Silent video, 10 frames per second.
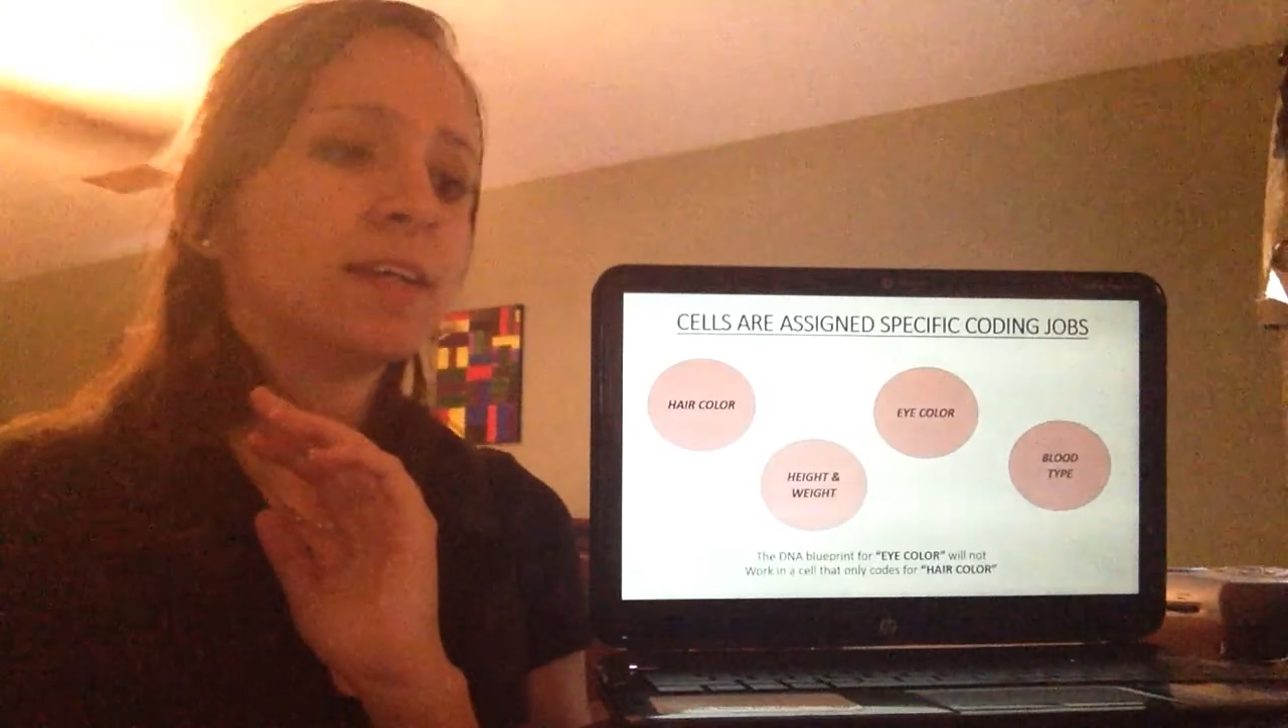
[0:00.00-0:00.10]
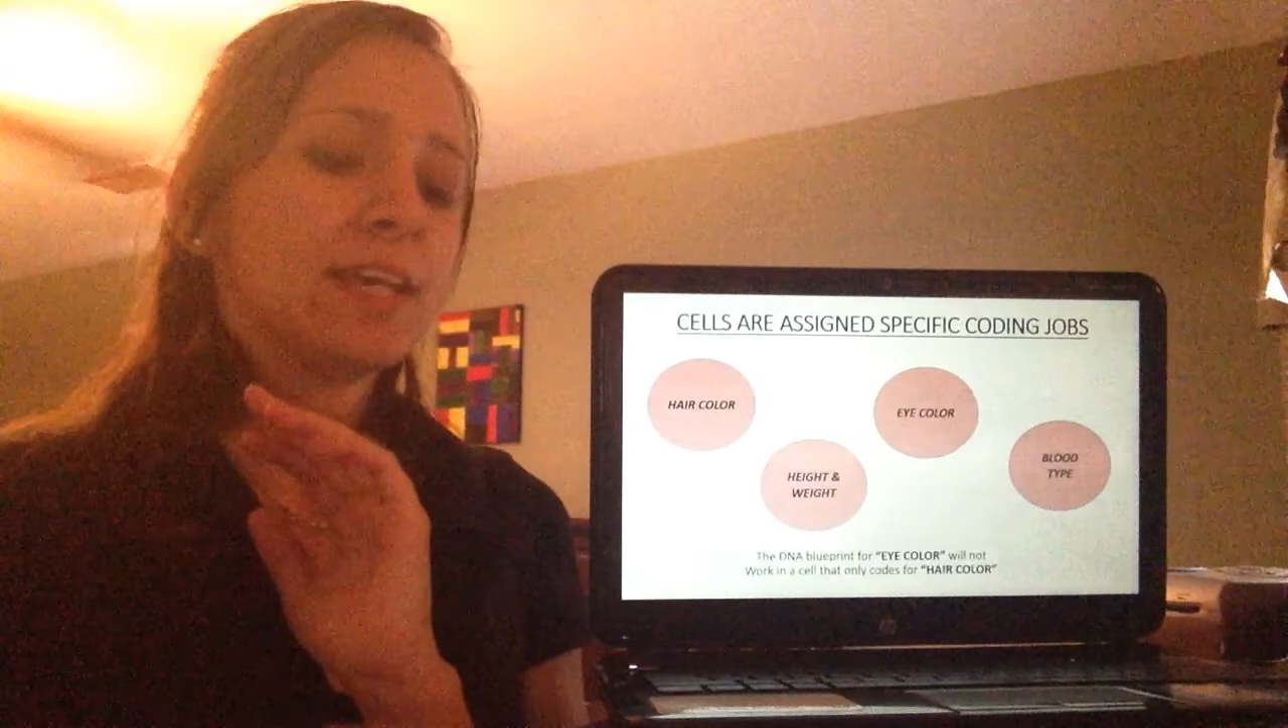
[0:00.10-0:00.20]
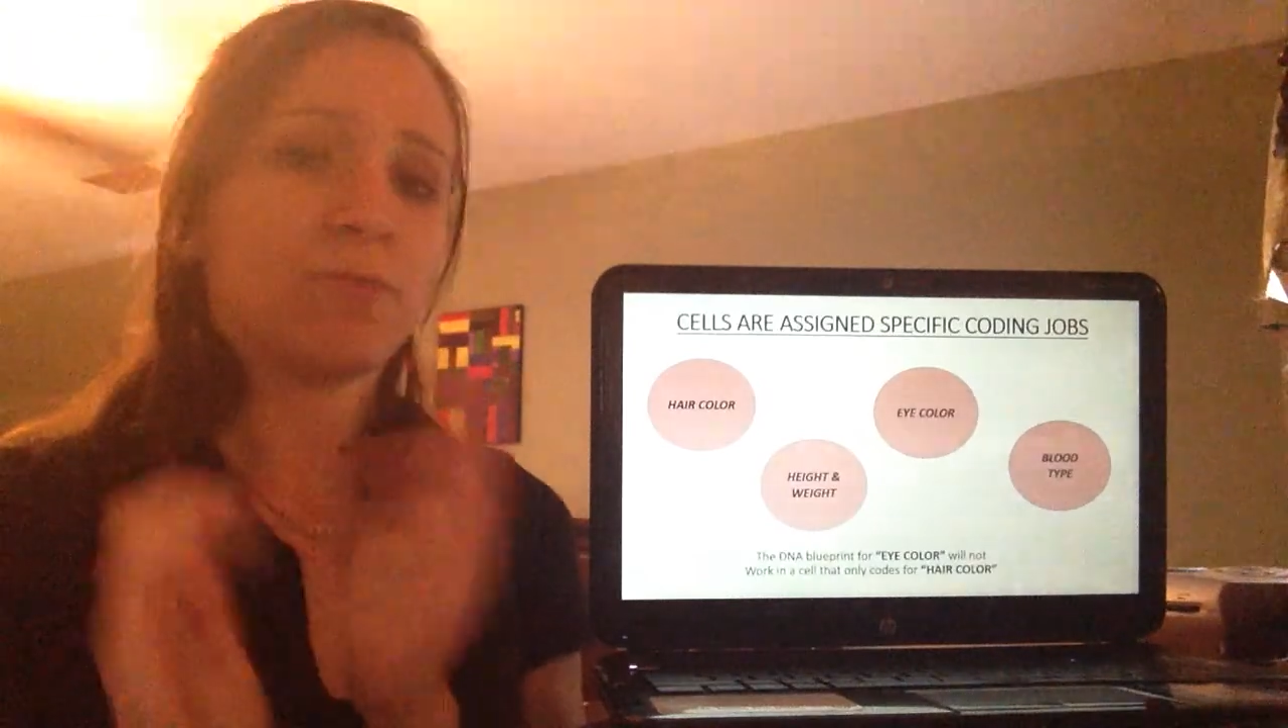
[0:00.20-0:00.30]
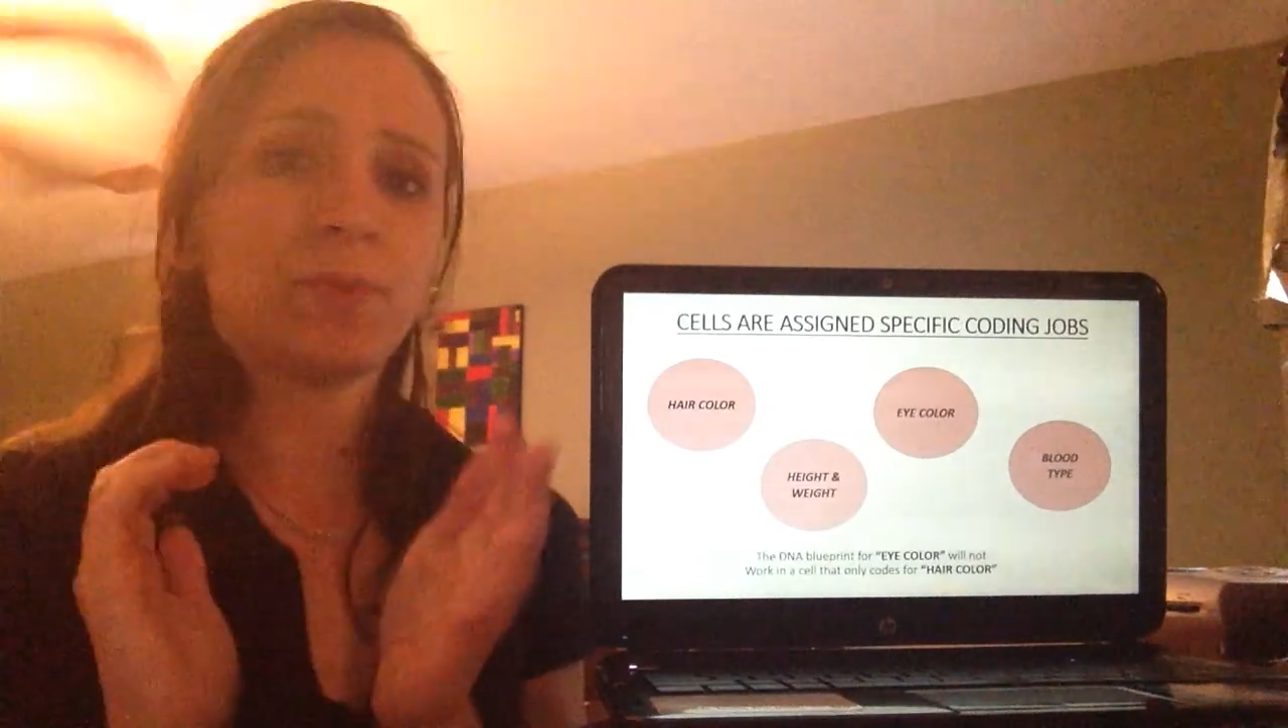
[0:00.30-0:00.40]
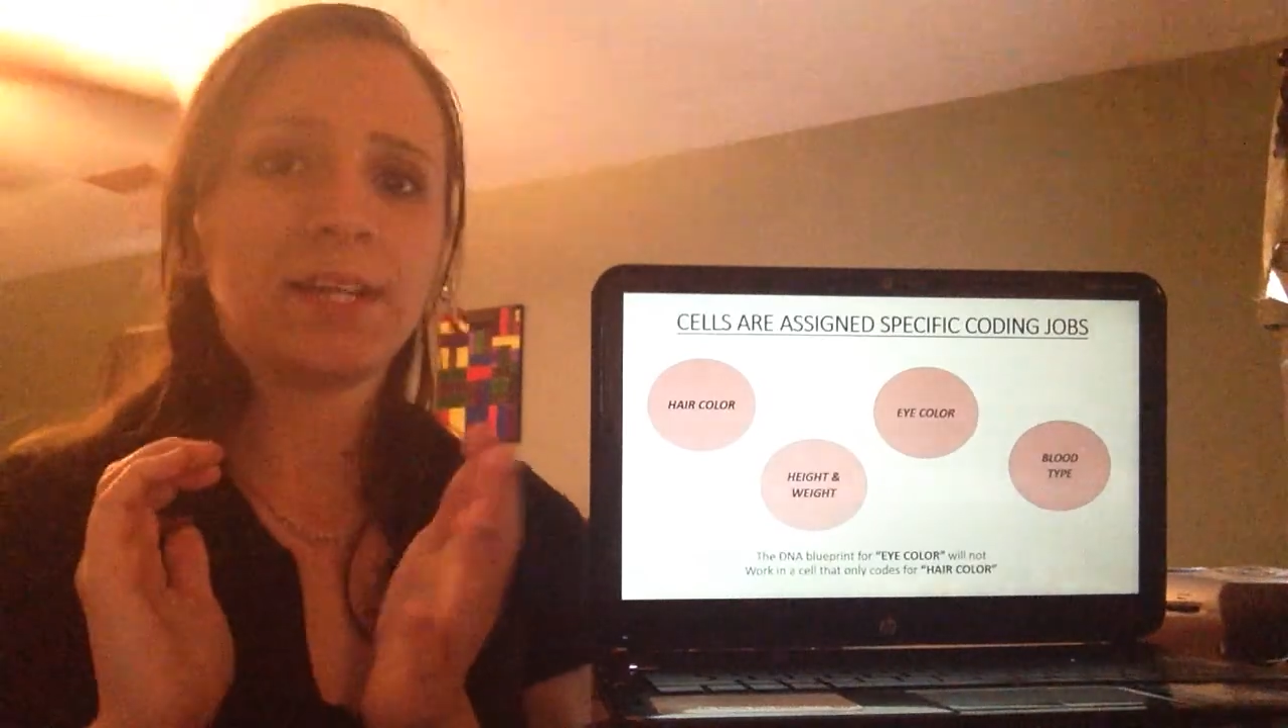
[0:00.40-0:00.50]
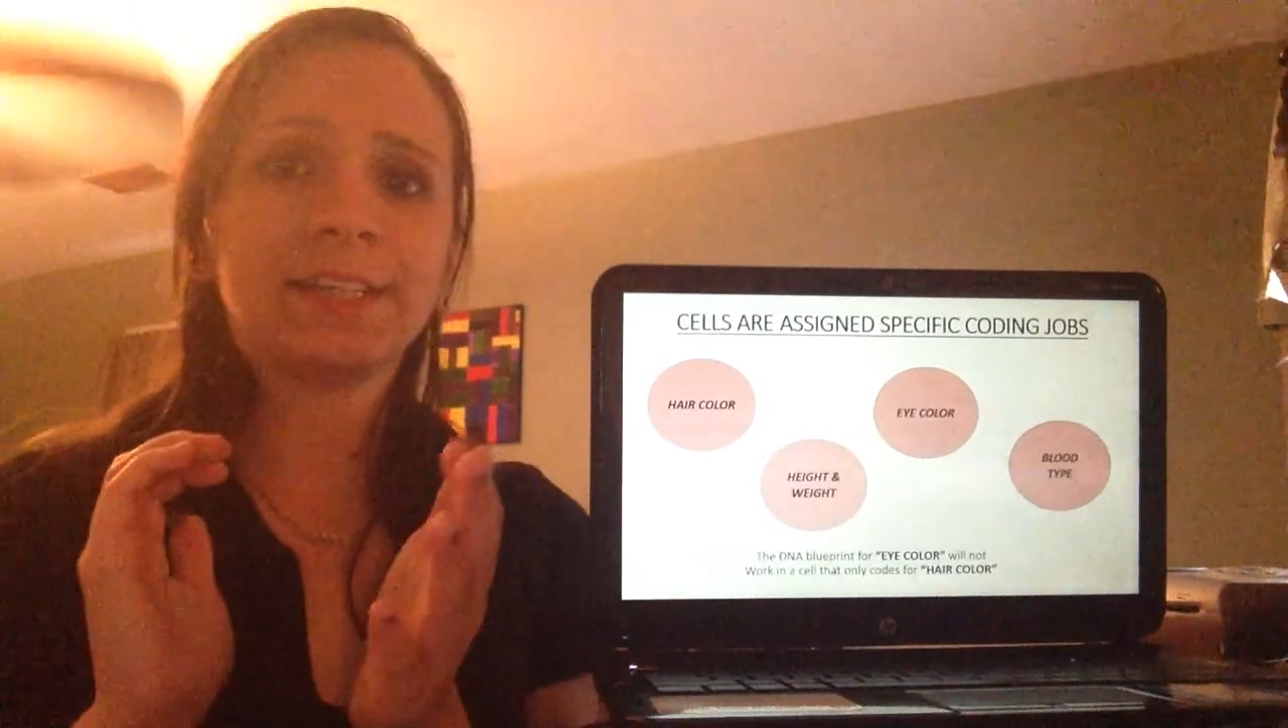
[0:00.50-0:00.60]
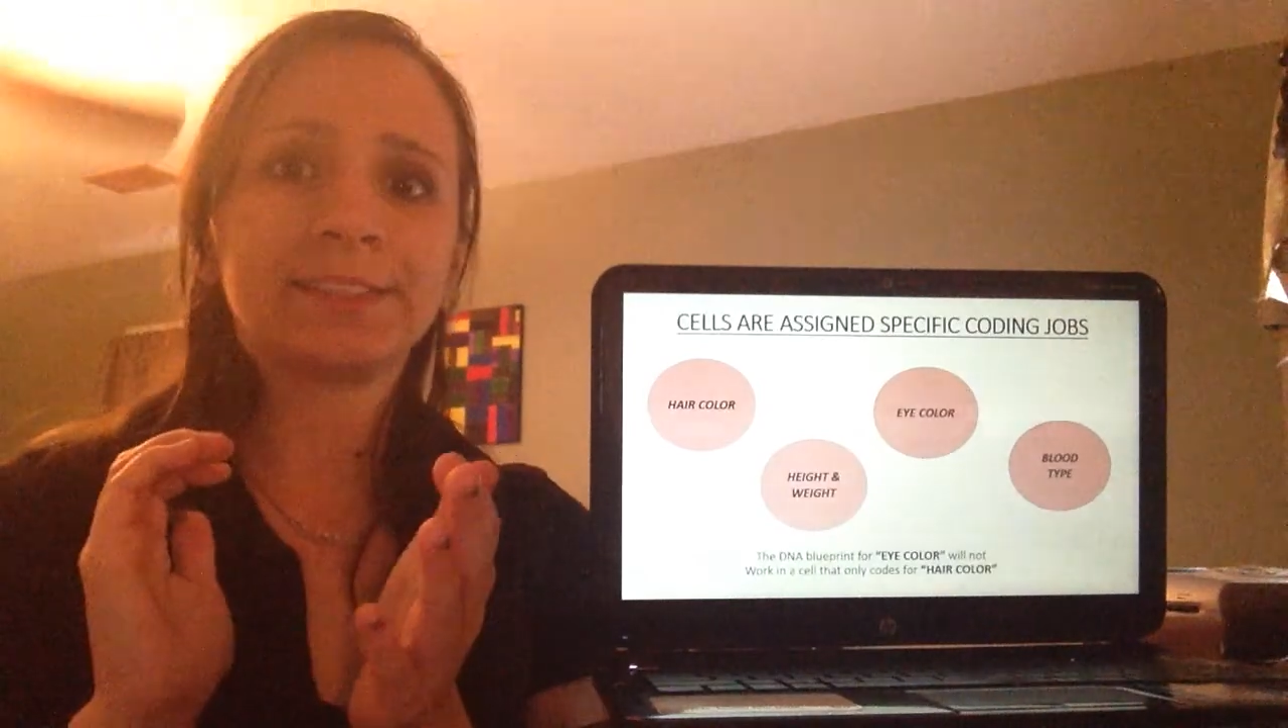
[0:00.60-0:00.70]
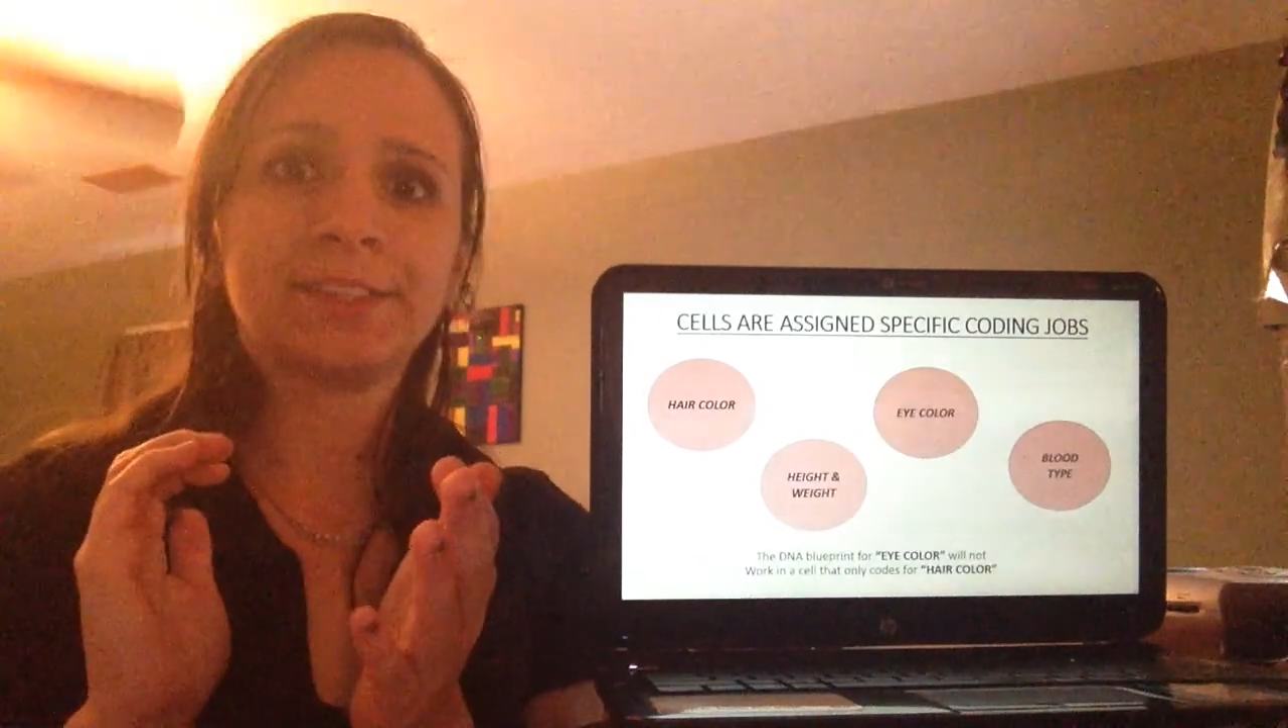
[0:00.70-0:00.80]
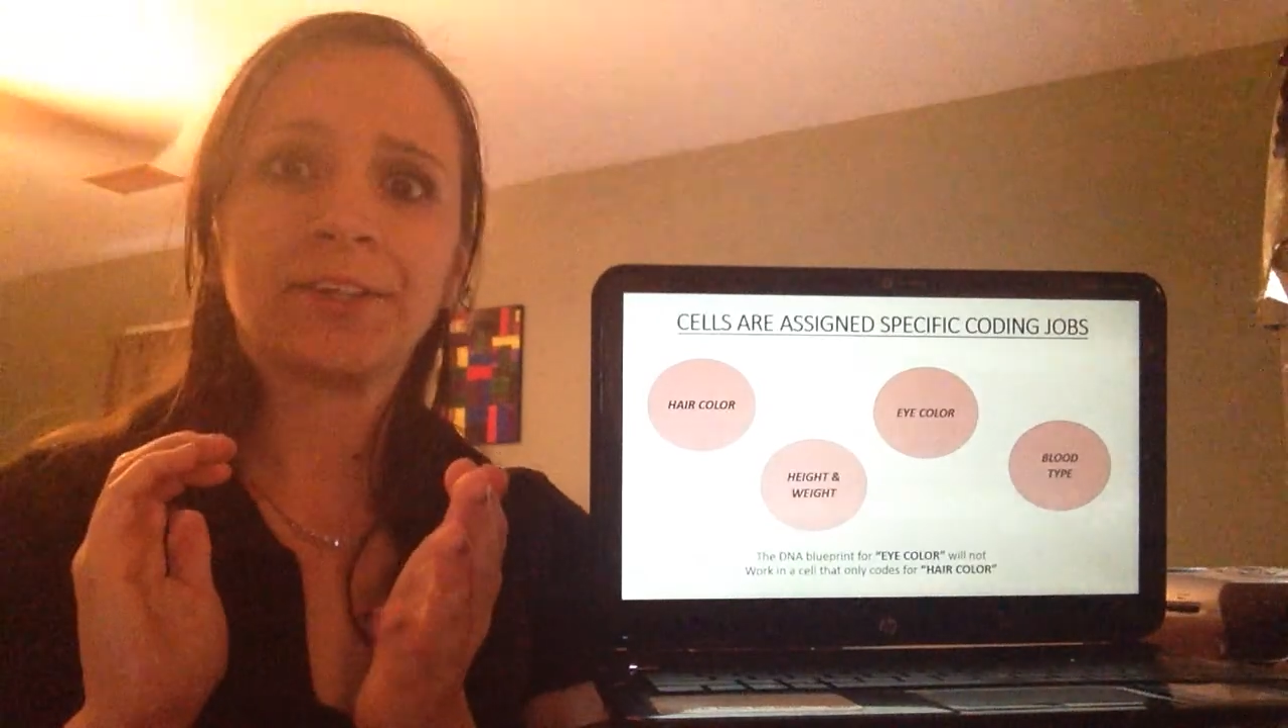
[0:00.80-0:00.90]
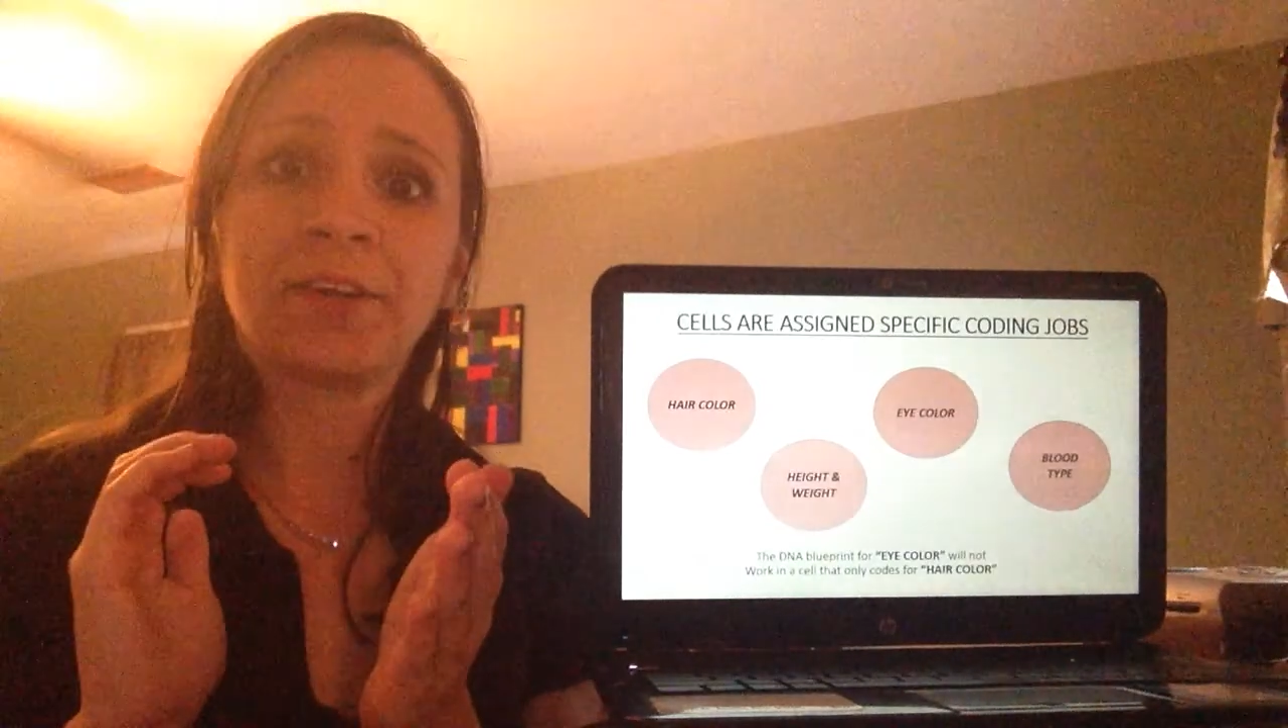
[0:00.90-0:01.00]
If we
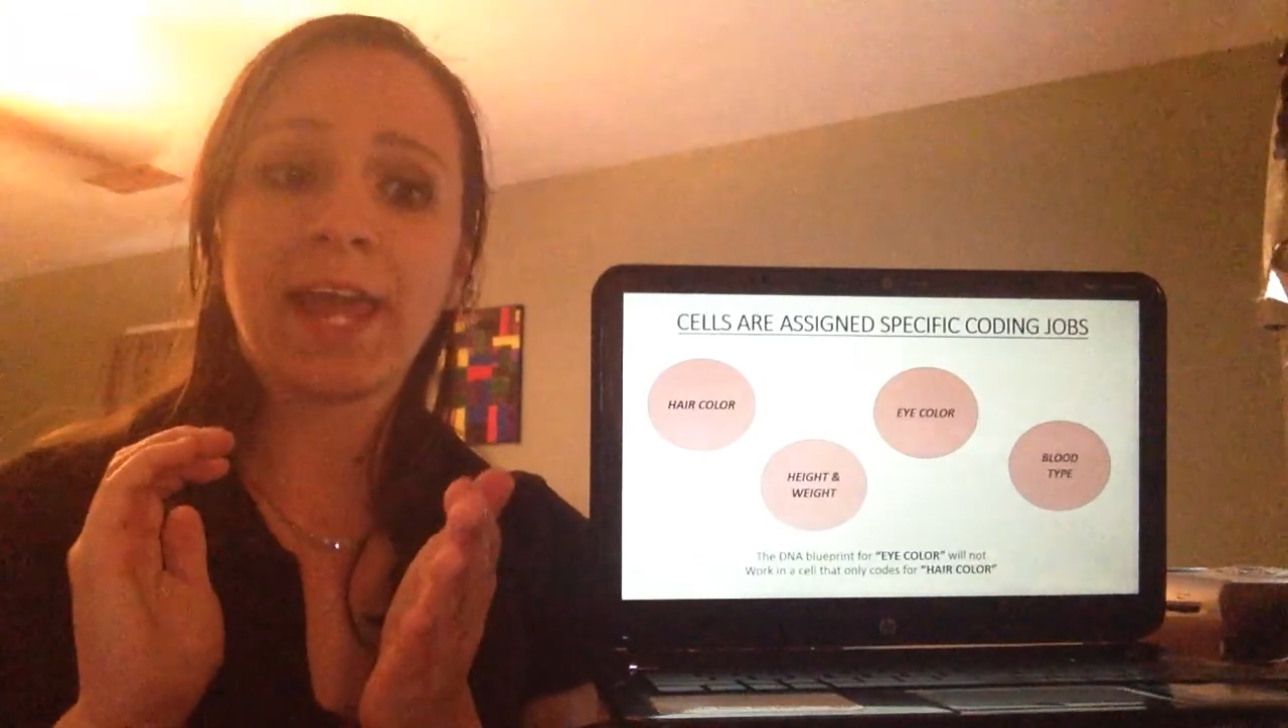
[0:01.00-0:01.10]
insert